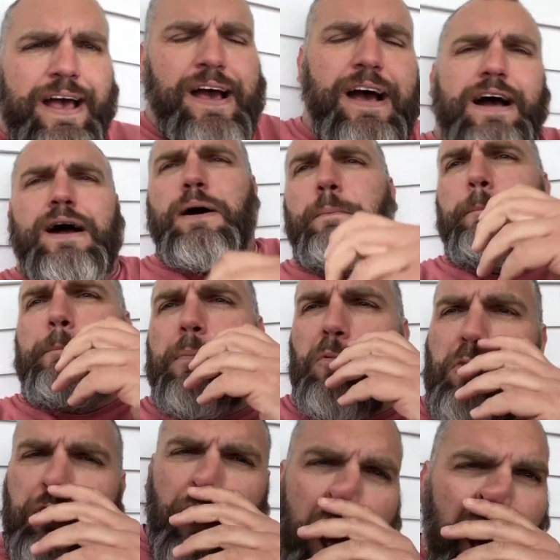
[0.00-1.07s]

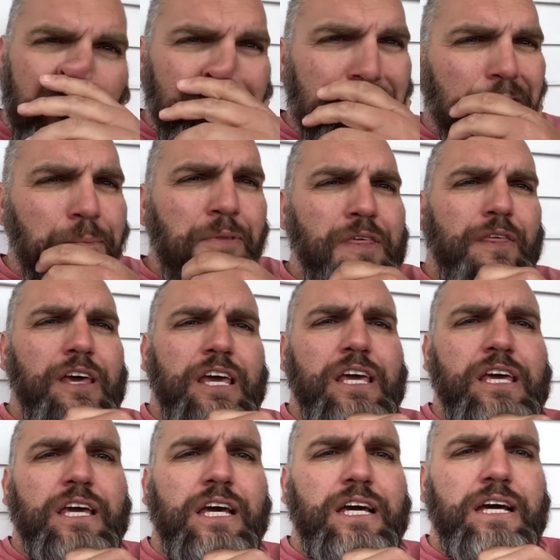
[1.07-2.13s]
Thoughts, let me
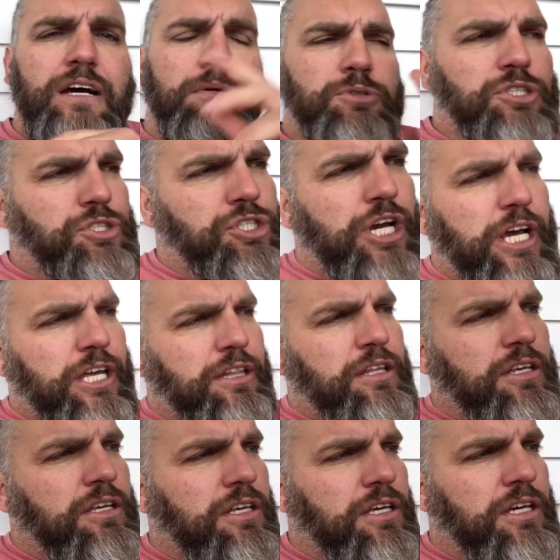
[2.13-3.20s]
think. I'm just checking
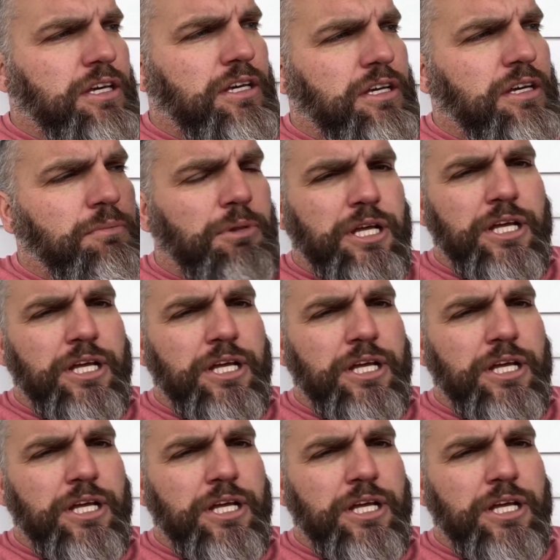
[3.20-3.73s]
I'm